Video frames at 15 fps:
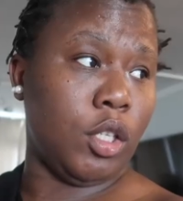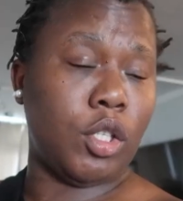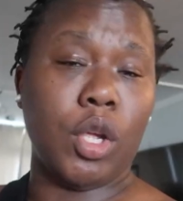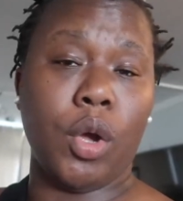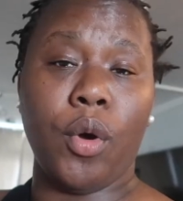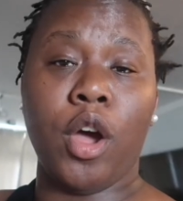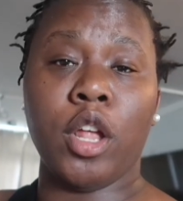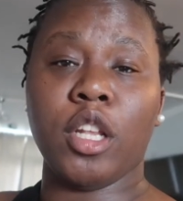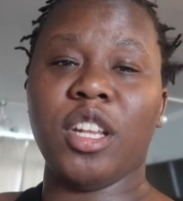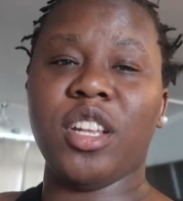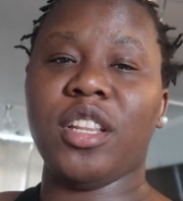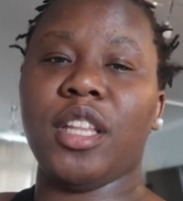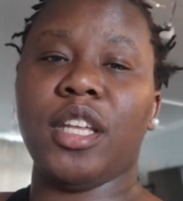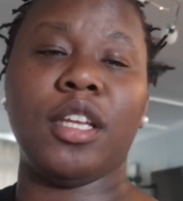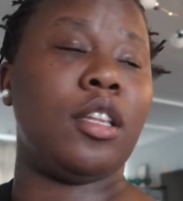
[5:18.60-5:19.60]
So another
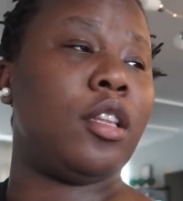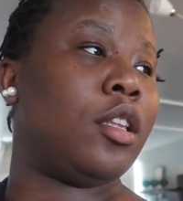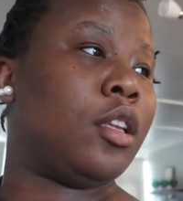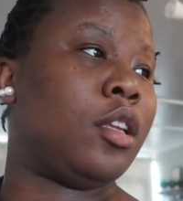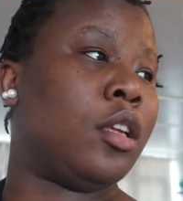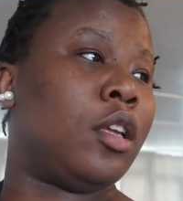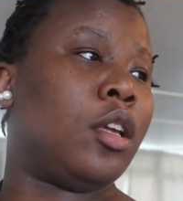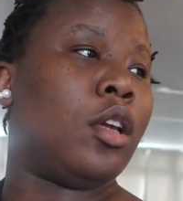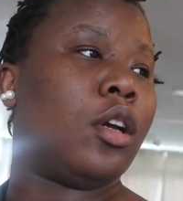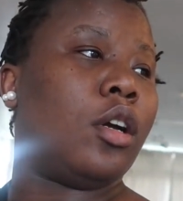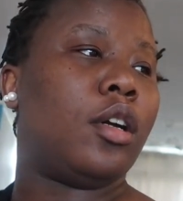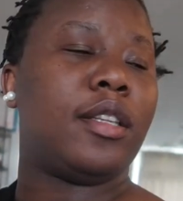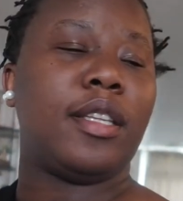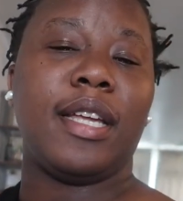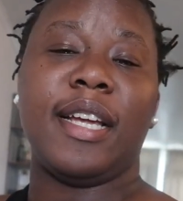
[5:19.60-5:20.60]
thing
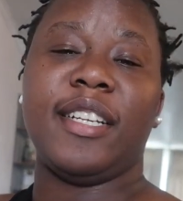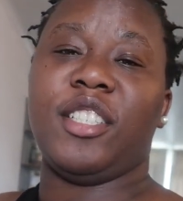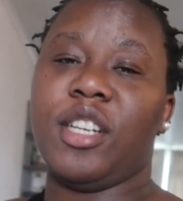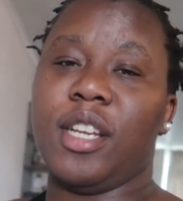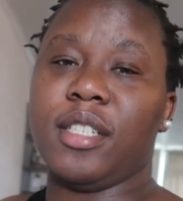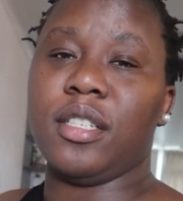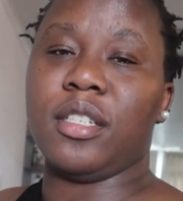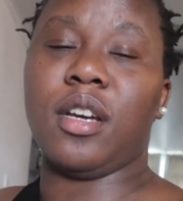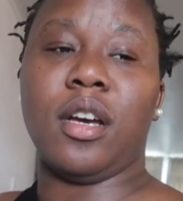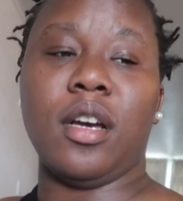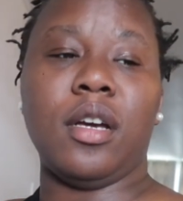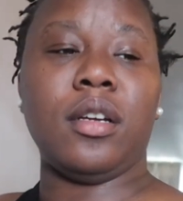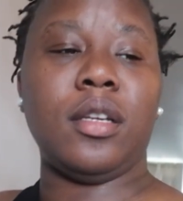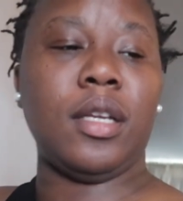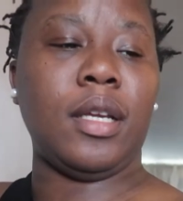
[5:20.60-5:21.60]
on the
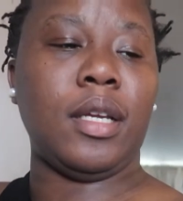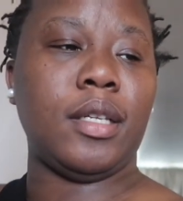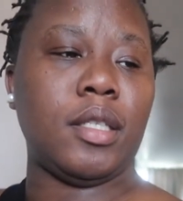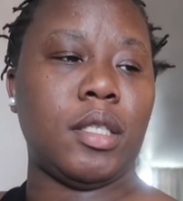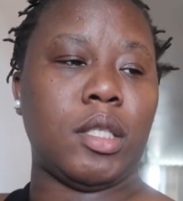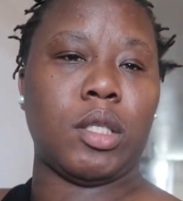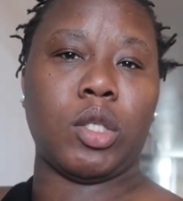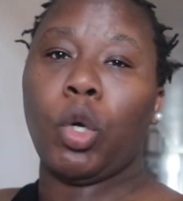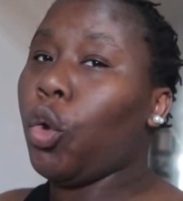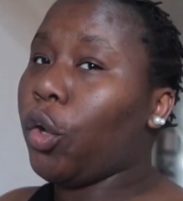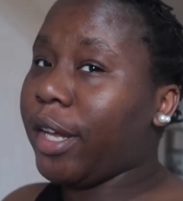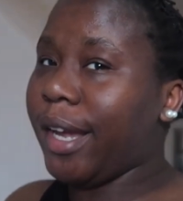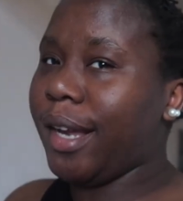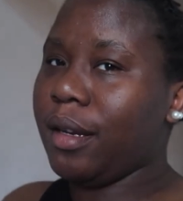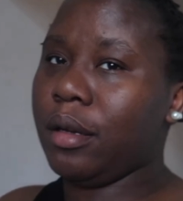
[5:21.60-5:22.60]
agenda is
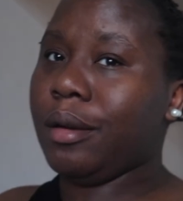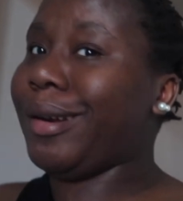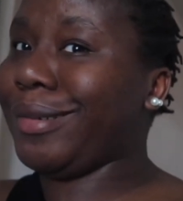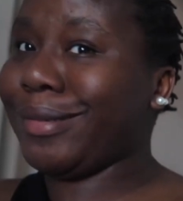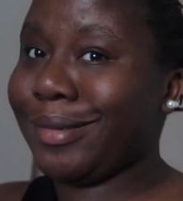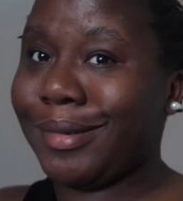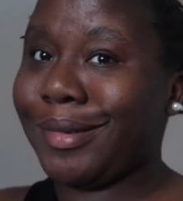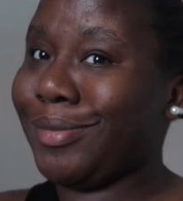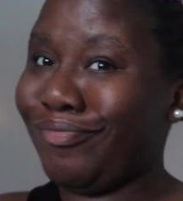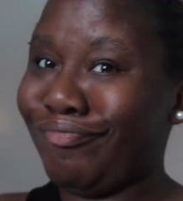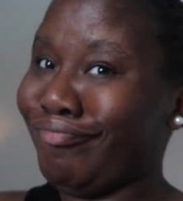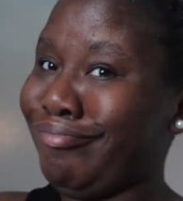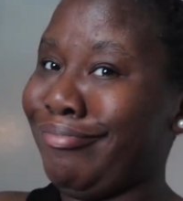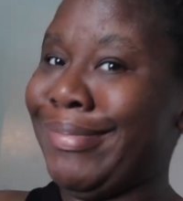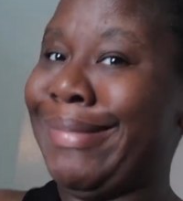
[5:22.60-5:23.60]
cooking. You guys know
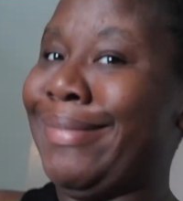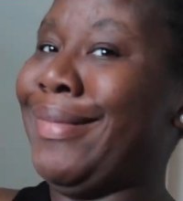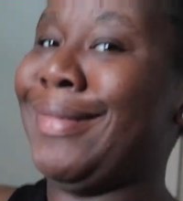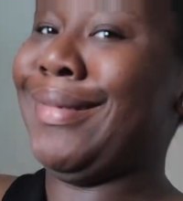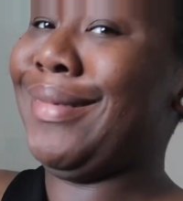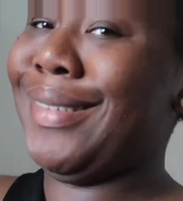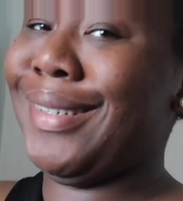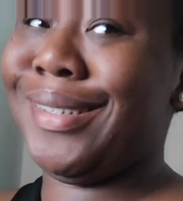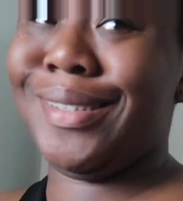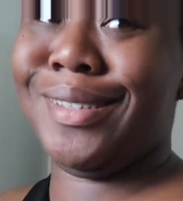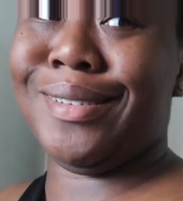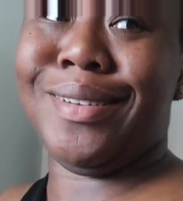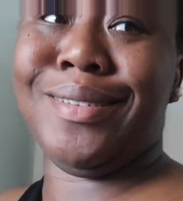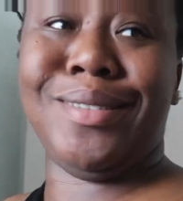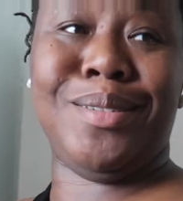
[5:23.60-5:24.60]
it's
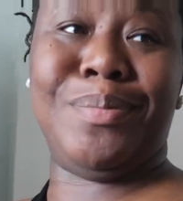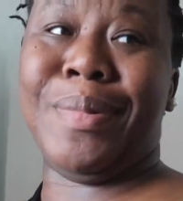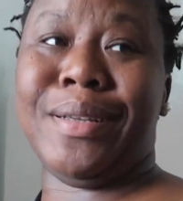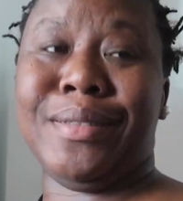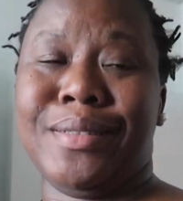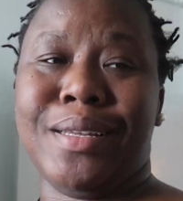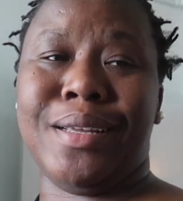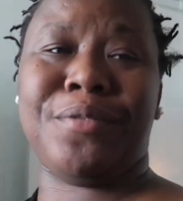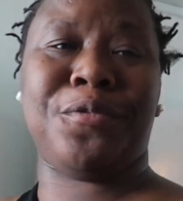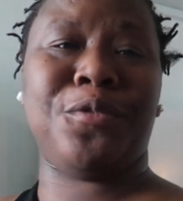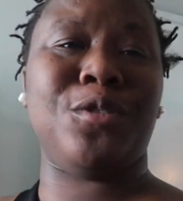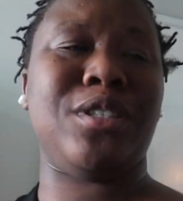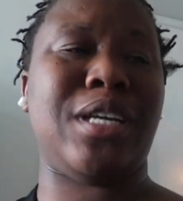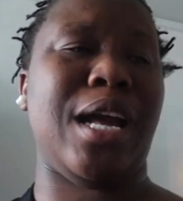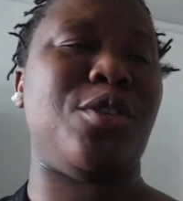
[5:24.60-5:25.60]
Jayden's birthday,
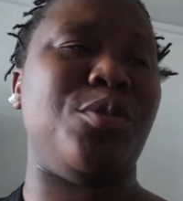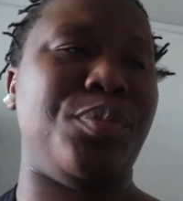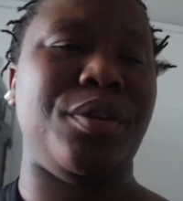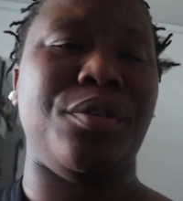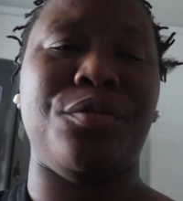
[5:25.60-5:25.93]
food got to be